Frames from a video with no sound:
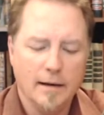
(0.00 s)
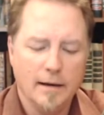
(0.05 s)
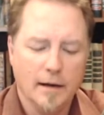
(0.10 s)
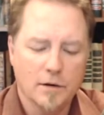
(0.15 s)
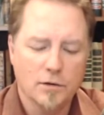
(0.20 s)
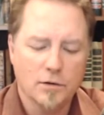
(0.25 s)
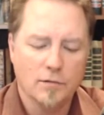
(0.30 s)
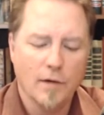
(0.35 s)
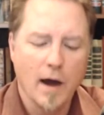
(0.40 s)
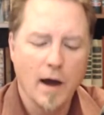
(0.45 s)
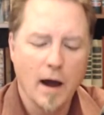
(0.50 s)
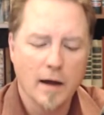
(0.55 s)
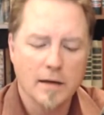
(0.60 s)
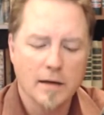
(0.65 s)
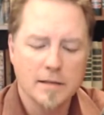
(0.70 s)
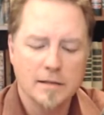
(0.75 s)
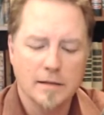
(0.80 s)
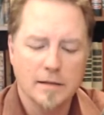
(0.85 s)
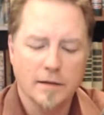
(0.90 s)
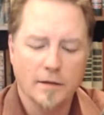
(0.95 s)
under
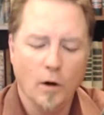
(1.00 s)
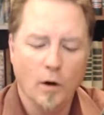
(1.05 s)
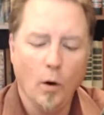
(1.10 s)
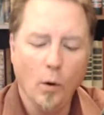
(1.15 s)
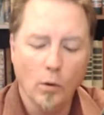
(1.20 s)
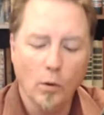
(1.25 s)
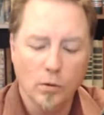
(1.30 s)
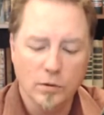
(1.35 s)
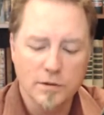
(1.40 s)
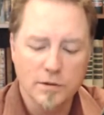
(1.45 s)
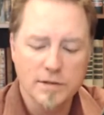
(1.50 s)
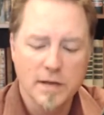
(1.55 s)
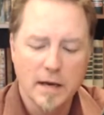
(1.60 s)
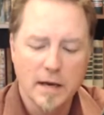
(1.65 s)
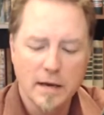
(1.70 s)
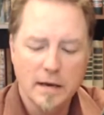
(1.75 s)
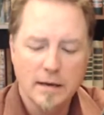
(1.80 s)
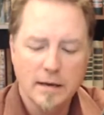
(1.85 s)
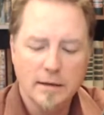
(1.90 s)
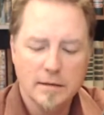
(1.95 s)
rocks and in the holes
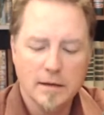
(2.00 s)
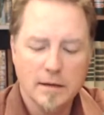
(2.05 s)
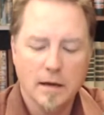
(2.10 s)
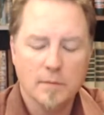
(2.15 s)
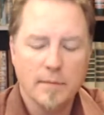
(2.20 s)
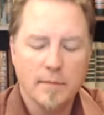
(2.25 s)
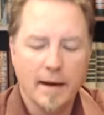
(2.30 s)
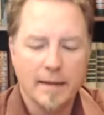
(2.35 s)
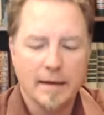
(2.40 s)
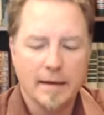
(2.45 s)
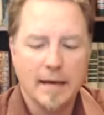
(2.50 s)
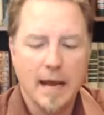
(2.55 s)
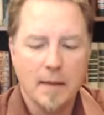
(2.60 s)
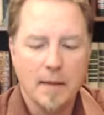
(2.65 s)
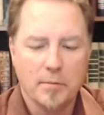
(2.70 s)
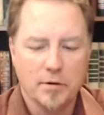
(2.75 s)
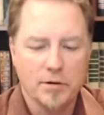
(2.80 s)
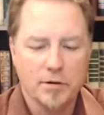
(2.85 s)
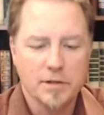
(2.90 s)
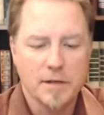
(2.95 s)
dug by the
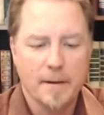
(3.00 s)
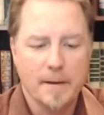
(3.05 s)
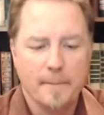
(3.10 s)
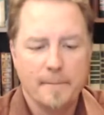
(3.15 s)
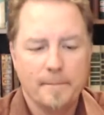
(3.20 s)
campers.